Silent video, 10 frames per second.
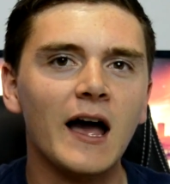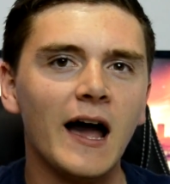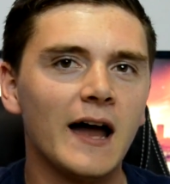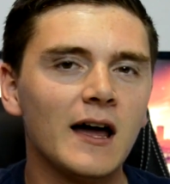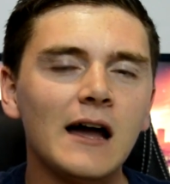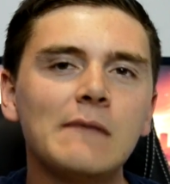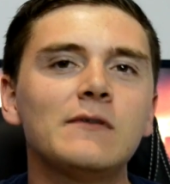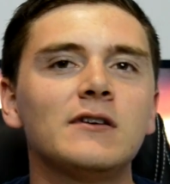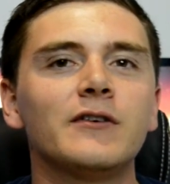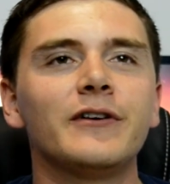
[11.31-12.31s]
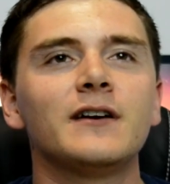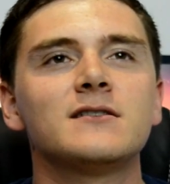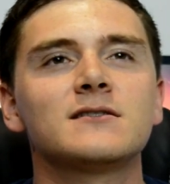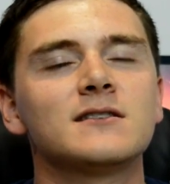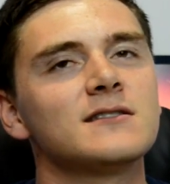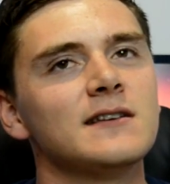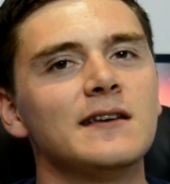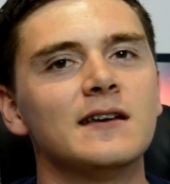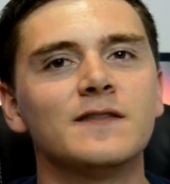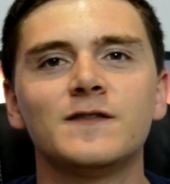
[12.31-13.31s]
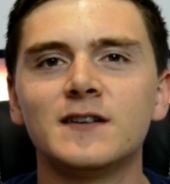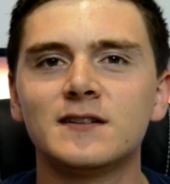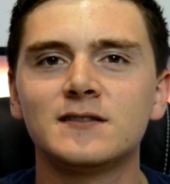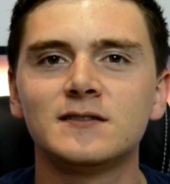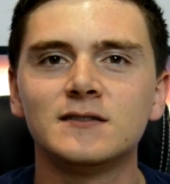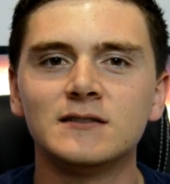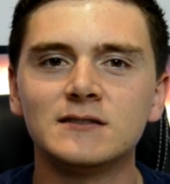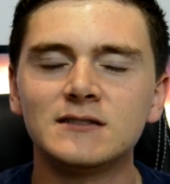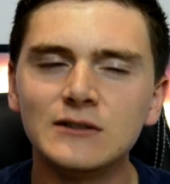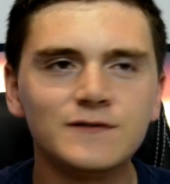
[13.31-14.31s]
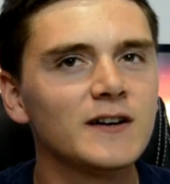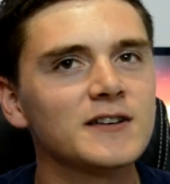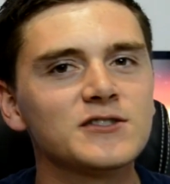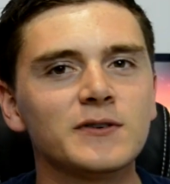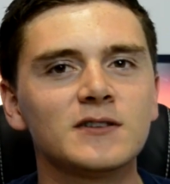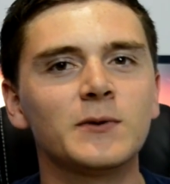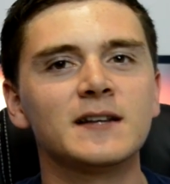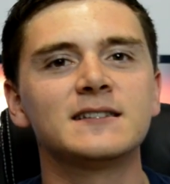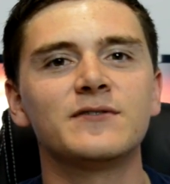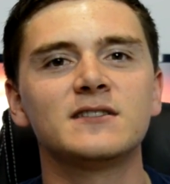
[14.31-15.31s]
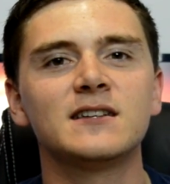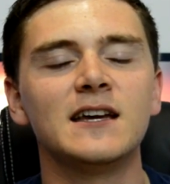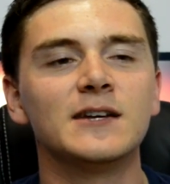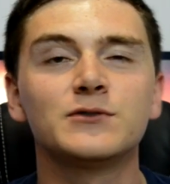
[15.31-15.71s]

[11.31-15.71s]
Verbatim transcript: and I'm curious to see if it's still functional in 2017.